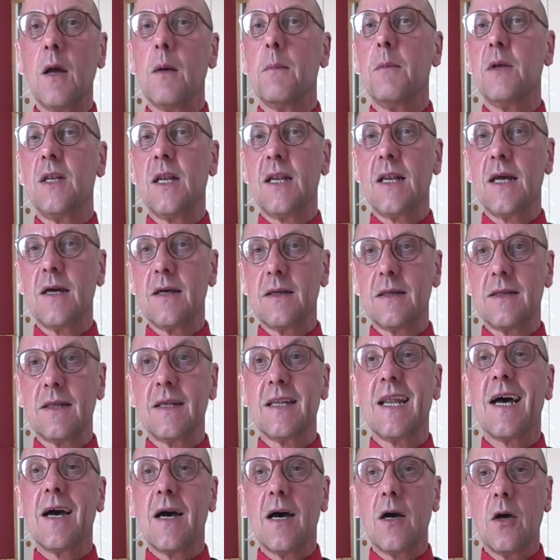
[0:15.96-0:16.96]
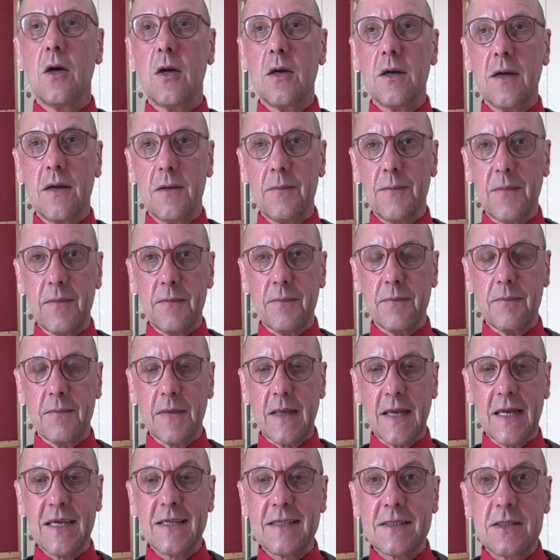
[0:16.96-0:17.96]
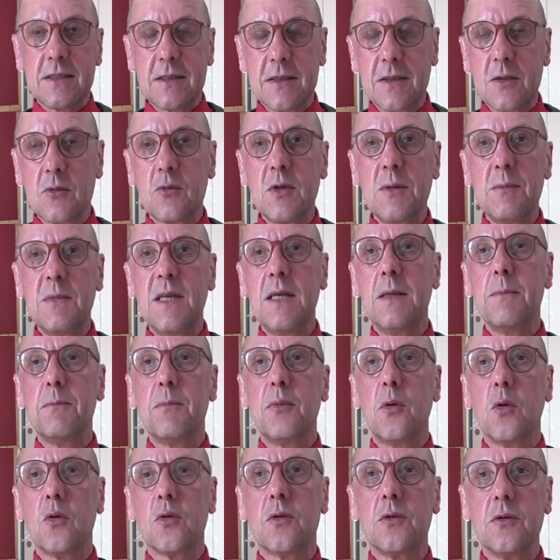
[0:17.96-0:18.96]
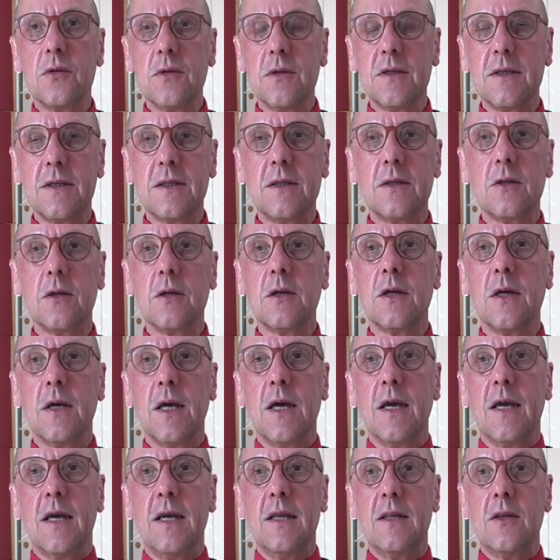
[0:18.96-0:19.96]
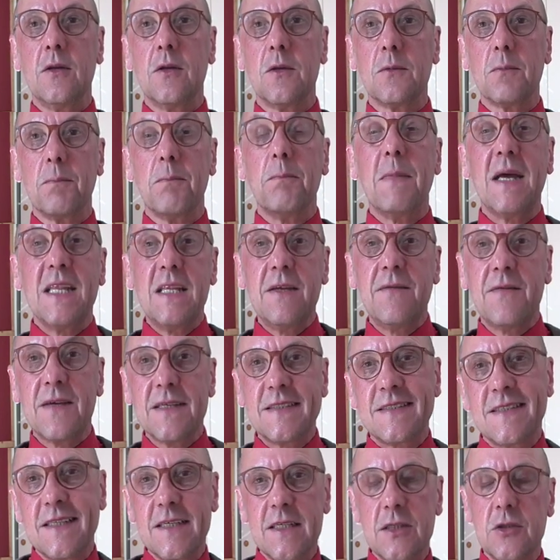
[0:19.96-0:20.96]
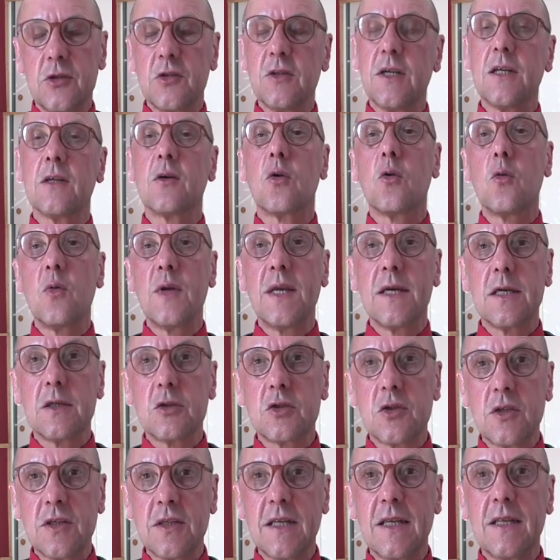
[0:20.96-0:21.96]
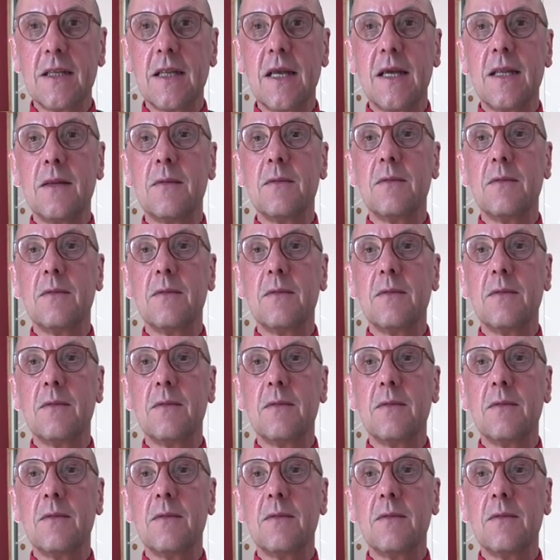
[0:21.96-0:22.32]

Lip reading: but that are extremely important in the manifestation and creation